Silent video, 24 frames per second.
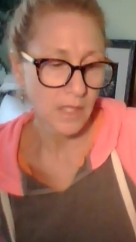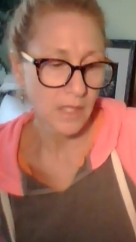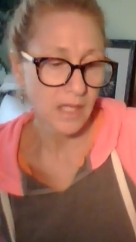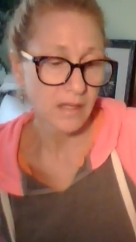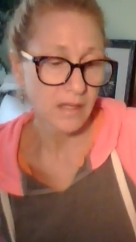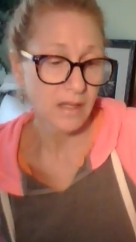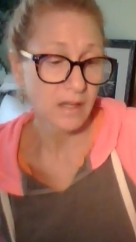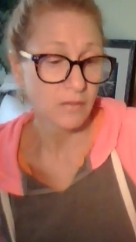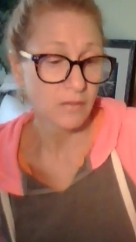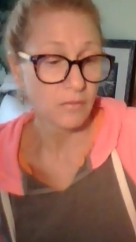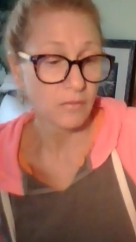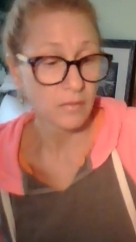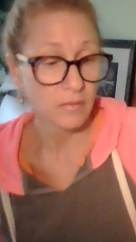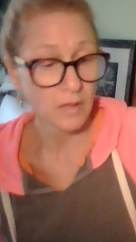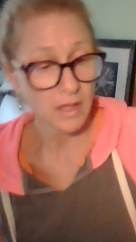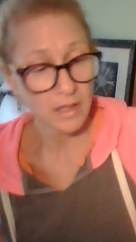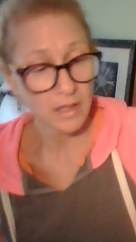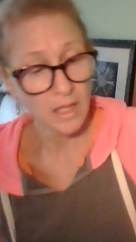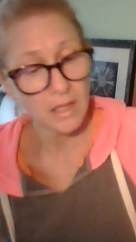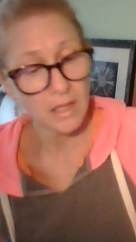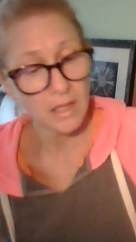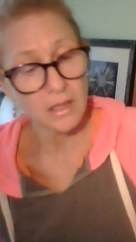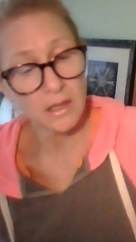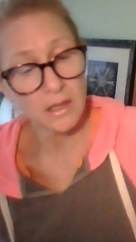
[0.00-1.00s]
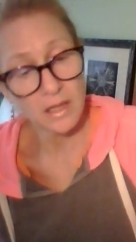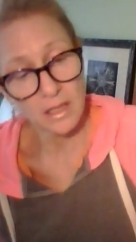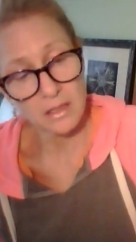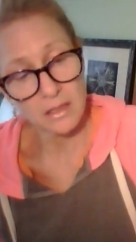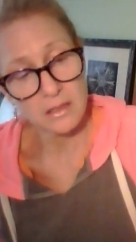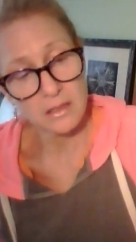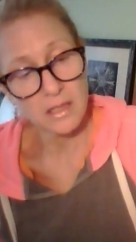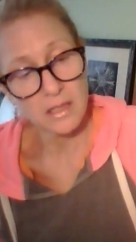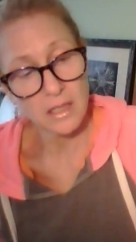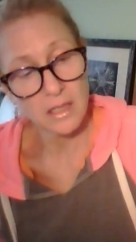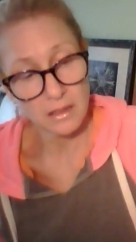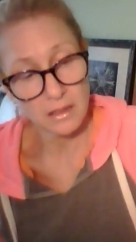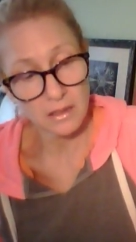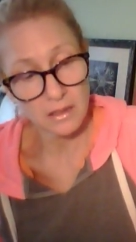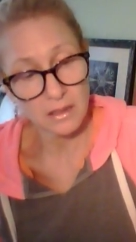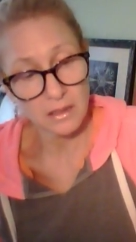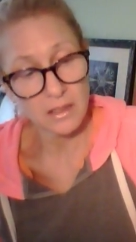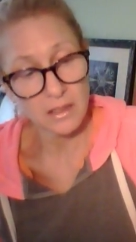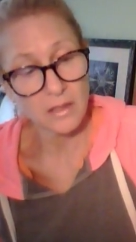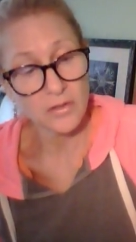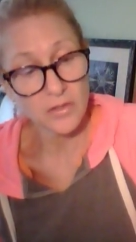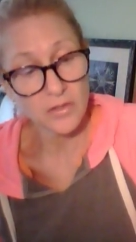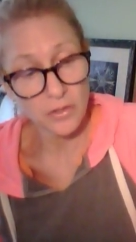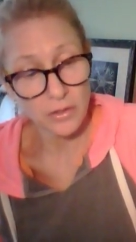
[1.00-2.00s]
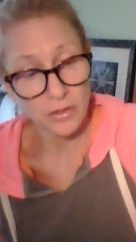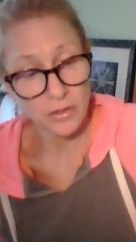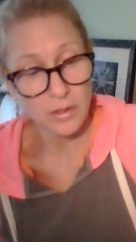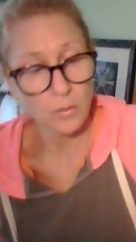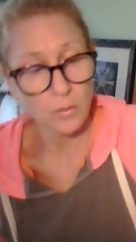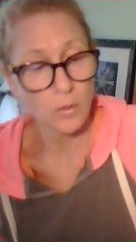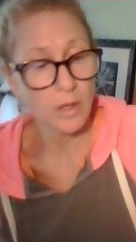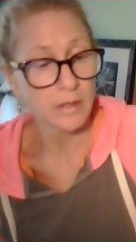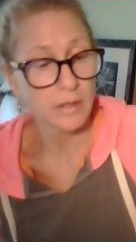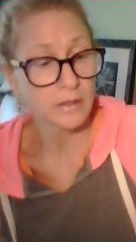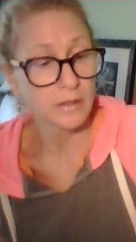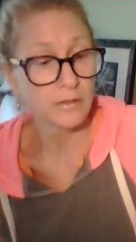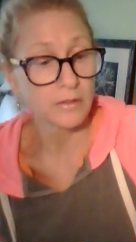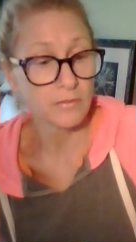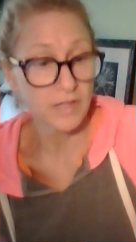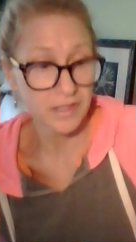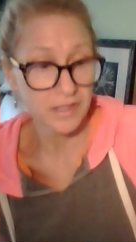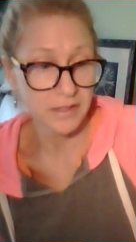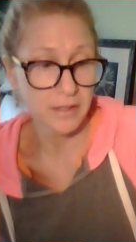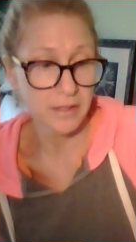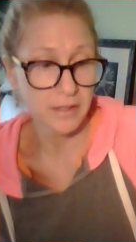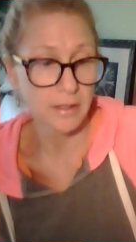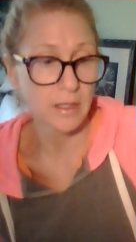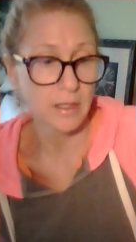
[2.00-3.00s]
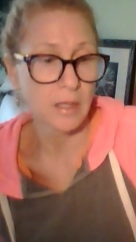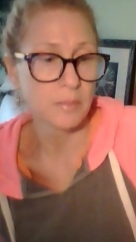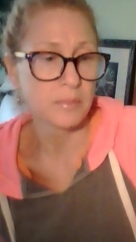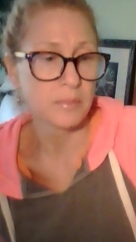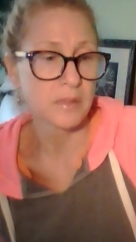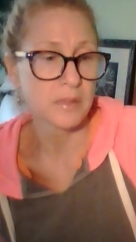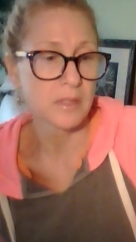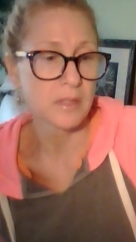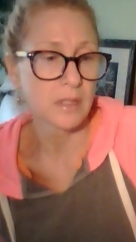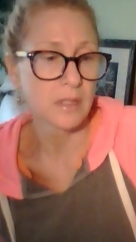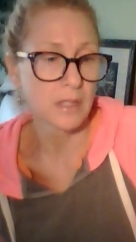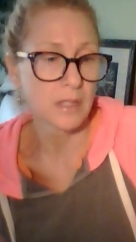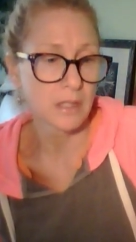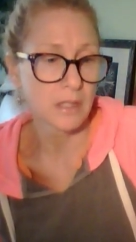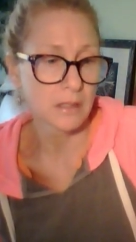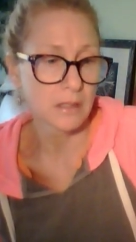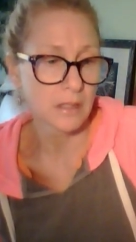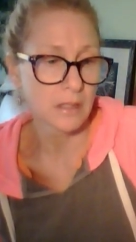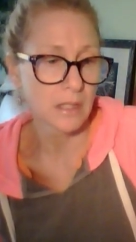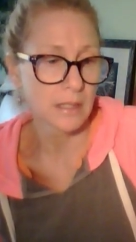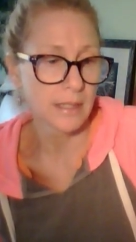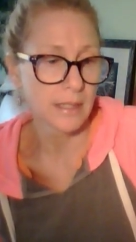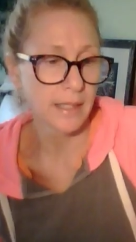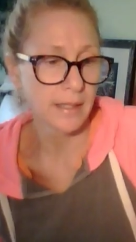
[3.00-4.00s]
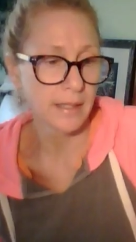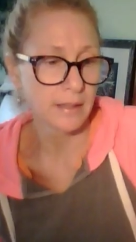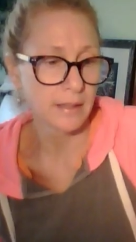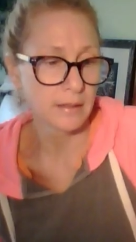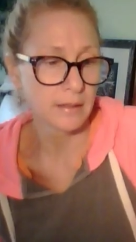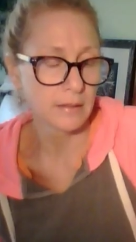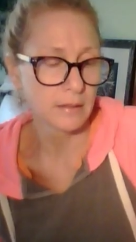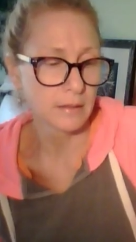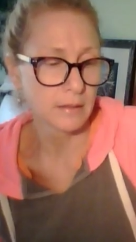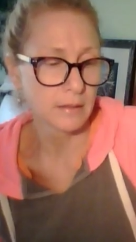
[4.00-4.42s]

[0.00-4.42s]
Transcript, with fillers: And then and then things like, you know, dirty water and rusty cups and things like that.